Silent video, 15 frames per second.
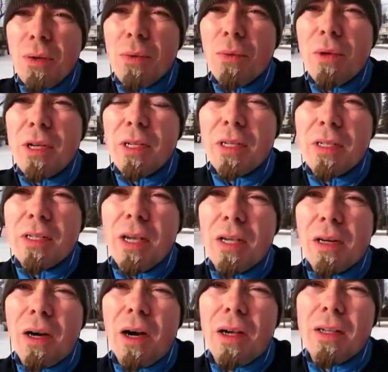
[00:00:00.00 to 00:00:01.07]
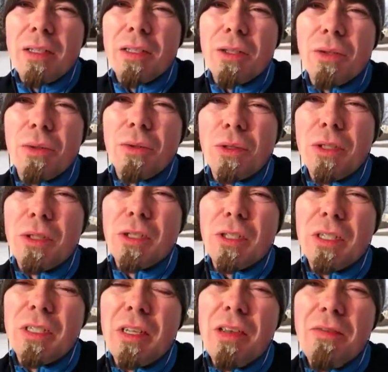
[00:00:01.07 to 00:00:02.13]
we can take on is to
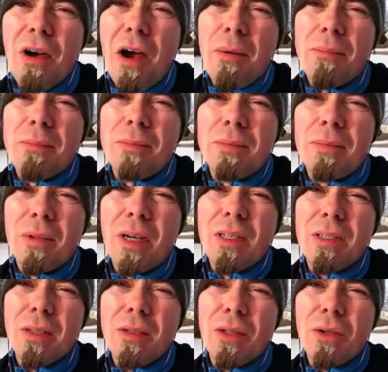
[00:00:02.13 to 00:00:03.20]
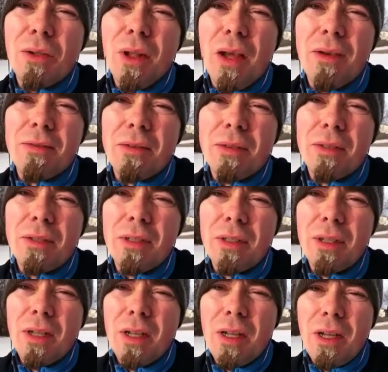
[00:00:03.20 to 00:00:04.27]
just give up on something you love.
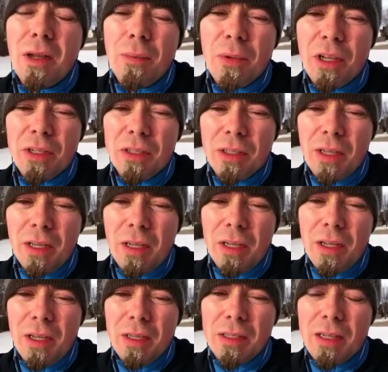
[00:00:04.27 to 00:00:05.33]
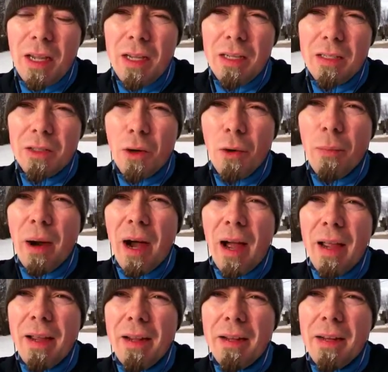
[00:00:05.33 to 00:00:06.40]
Because as days go
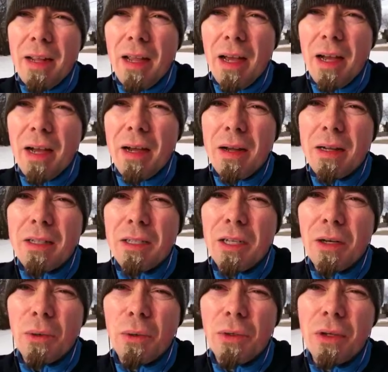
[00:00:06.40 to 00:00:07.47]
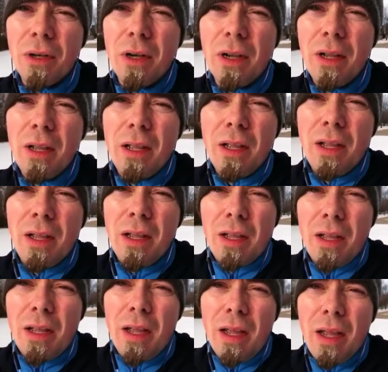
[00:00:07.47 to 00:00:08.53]
by, and as you get older,
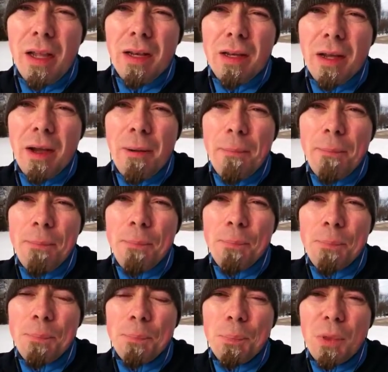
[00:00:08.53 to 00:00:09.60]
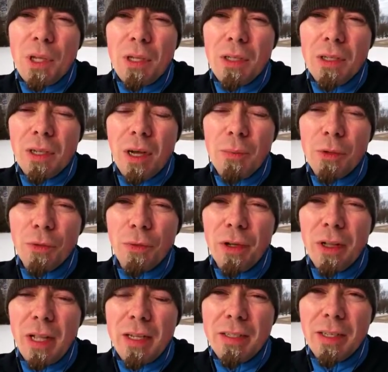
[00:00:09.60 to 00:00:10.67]
and you come to
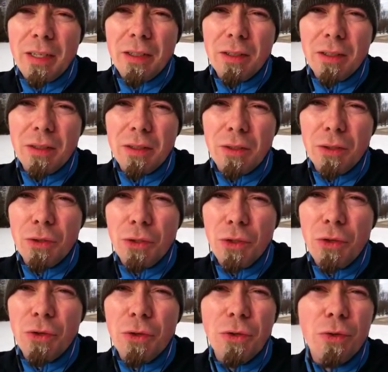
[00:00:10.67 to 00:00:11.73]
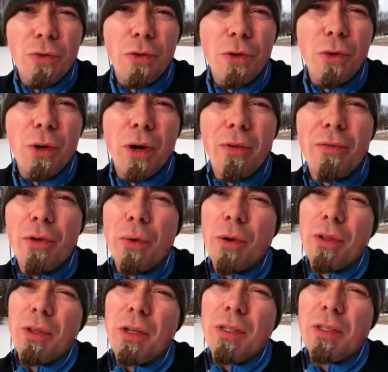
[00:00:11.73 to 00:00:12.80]
realize that you do fewer and
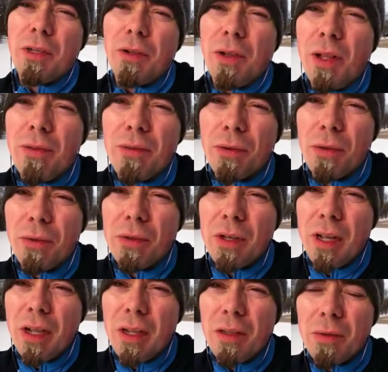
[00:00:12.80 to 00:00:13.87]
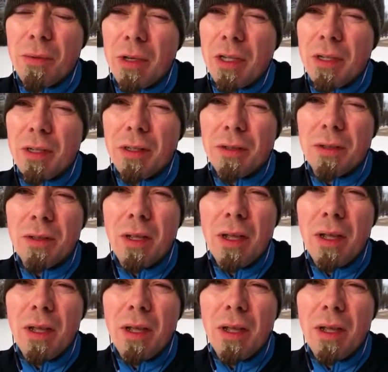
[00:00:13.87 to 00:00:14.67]
fewer things that you love throughout the day and the week and